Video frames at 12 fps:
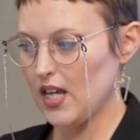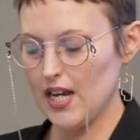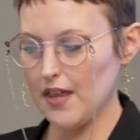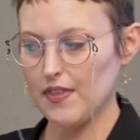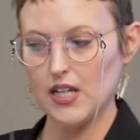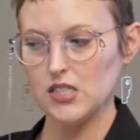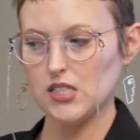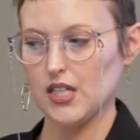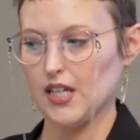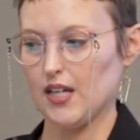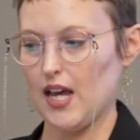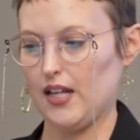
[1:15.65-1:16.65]
I think as
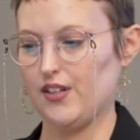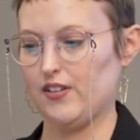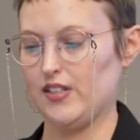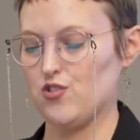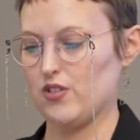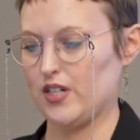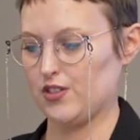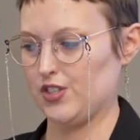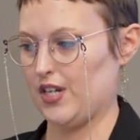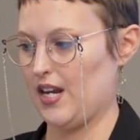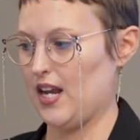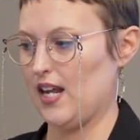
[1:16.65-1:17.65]
a little
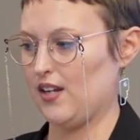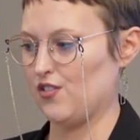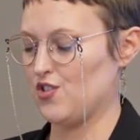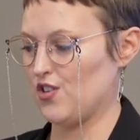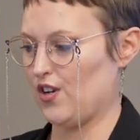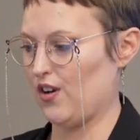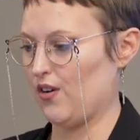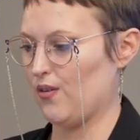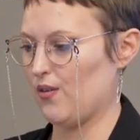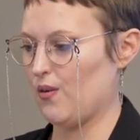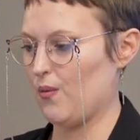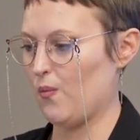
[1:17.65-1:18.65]
introduction into